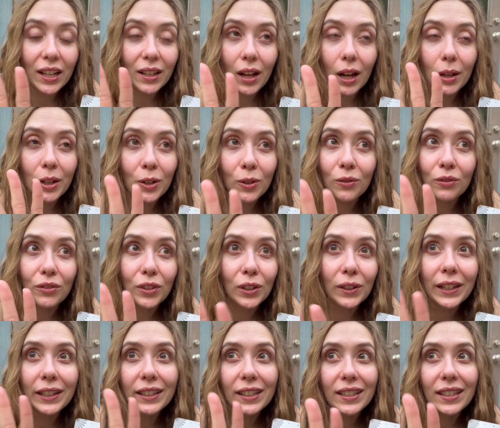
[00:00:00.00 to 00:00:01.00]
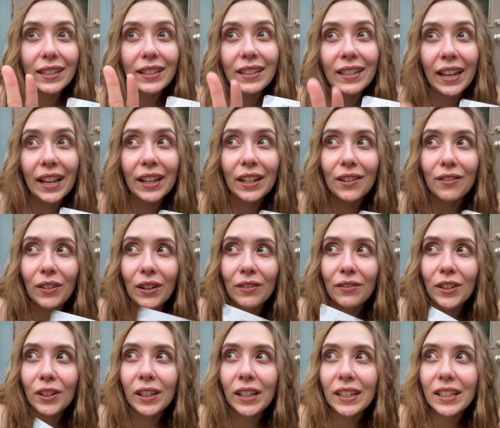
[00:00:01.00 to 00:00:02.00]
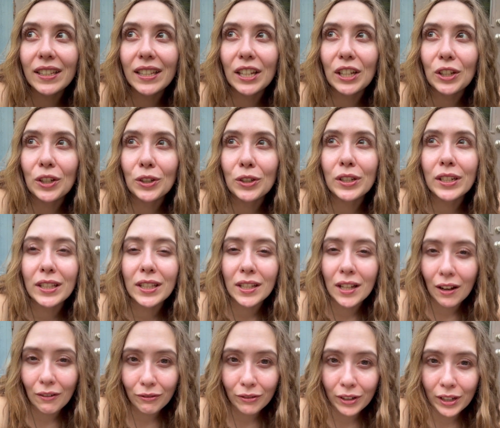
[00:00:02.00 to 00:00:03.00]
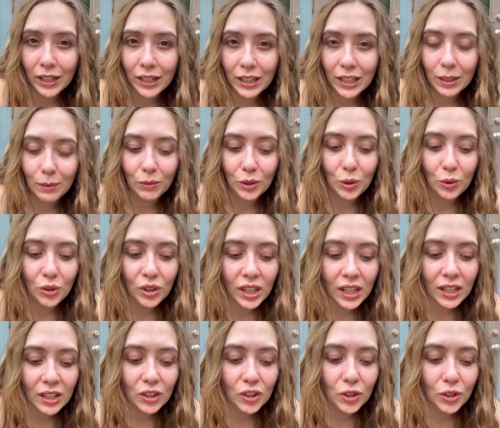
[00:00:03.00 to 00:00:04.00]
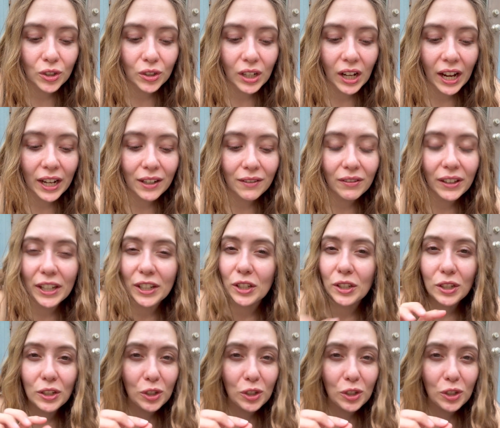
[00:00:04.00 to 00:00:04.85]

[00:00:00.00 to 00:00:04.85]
i don't feel like this is negative i feel like it's like you're discovering some new things you're kind of like